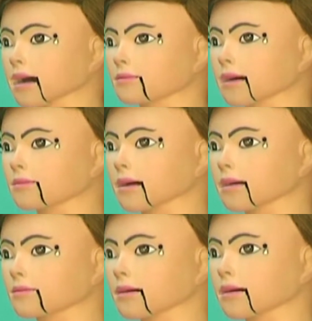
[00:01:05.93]

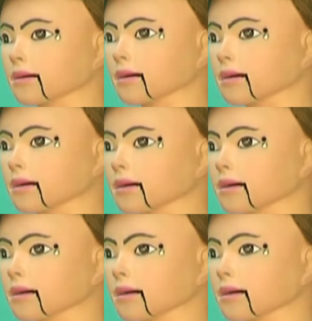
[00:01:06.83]

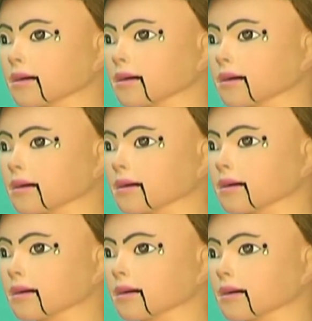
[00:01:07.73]

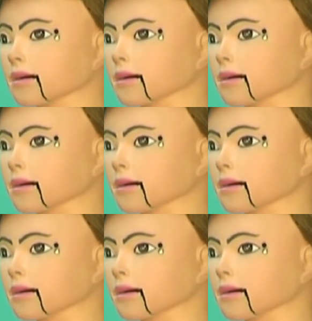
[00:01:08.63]
(silence)